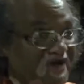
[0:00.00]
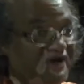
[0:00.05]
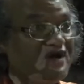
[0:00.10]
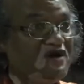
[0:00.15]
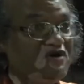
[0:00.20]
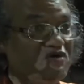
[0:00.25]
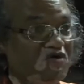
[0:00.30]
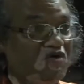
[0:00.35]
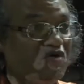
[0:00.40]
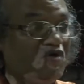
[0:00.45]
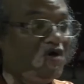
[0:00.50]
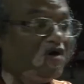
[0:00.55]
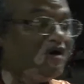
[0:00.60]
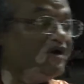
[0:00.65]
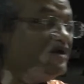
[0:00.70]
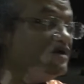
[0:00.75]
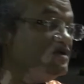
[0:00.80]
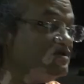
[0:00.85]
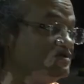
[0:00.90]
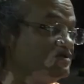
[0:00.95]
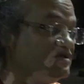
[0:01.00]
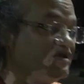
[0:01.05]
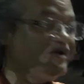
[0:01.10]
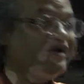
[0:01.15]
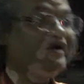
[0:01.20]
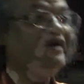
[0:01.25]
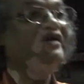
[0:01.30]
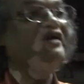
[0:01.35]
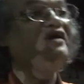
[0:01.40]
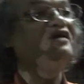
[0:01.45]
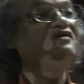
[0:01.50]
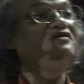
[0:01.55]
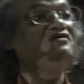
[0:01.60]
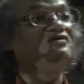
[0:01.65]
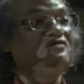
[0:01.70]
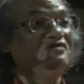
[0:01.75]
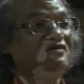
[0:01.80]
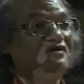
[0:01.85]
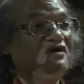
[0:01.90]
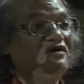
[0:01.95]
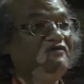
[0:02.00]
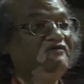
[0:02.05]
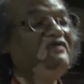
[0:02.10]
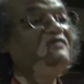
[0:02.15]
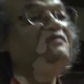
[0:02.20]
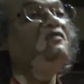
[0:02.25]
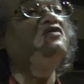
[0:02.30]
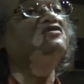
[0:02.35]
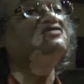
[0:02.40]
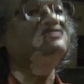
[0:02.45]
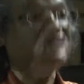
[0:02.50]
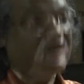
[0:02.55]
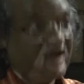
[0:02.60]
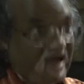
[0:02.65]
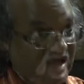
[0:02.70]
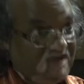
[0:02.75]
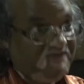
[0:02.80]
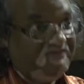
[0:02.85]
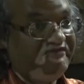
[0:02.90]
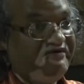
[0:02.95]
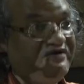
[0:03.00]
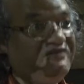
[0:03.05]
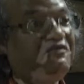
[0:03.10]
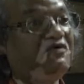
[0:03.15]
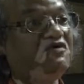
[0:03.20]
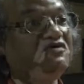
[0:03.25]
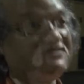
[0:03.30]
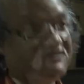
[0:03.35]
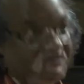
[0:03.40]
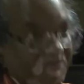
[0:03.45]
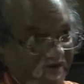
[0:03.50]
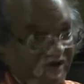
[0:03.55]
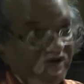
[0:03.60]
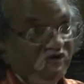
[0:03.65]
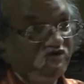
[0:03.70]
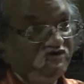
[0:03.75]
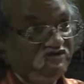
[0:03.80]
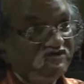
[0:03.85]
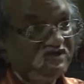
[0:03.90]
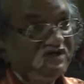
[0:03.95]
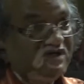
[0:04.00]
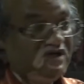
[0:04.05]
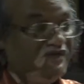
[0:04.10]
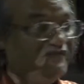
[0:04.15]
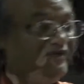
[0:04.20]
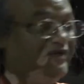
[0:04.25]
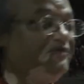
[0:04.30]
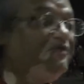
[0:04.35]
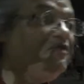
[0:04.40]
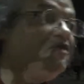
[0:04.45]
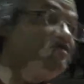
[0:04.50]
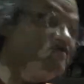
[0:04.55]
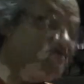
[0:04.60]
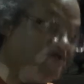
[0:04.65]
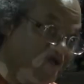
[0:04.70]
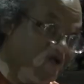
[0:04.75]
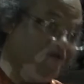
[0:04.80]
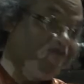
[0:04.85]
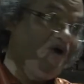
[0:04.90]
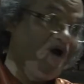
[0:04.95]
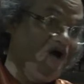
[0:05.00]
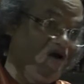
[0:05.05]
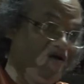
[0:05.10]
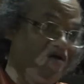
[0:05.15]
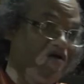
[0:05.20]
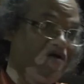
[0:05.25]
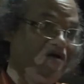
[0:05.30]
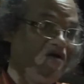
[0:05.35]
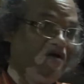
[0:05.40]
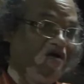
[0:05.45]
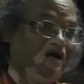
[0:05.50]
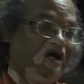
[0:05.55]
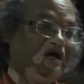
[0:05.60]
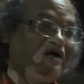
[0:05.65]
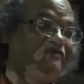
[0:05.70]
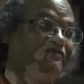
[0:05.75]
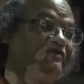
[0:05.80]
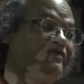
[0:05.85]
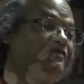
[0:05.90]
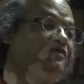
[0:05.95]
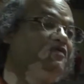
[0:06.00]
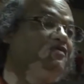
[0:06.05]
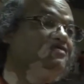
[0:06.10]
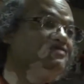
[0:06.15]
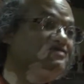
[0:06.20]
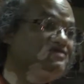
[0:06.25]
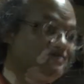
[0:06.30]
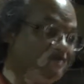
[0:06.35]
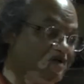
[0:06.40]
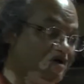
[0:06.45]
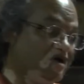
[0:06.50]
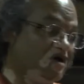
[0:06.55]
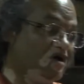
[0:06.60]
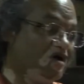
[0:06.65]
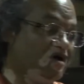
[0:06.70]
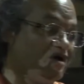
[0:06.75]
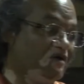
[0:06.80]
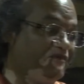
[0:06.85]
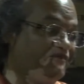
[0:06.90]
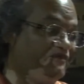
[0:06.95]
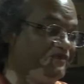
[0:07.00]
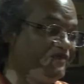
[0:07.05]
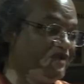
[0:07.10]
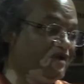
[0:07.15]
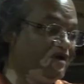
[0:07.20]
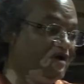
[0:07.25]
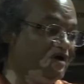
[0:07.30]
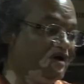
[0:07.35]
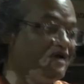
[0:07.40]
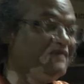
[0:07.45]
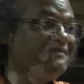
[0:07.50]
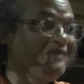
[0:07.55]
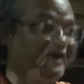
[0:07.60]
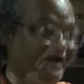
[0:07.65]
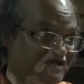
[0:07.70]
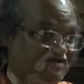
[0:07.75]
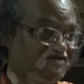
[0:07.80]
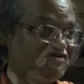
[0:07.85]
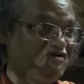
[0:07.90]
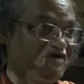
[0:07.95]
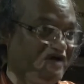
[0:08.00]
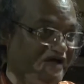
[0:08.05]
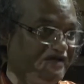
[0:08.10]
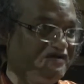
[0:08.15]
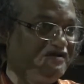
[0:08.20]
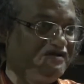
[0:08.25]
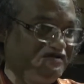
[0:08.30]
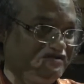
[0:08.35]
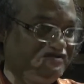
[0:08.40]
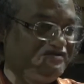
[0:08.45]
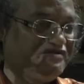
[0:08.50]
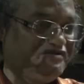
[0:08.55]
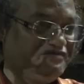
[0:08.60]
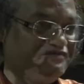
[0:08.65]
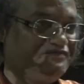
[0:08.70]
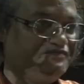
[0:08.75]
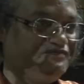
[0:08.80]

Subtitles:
radio, always carrying people's life, people's views, people's demand, and people's reflection like this.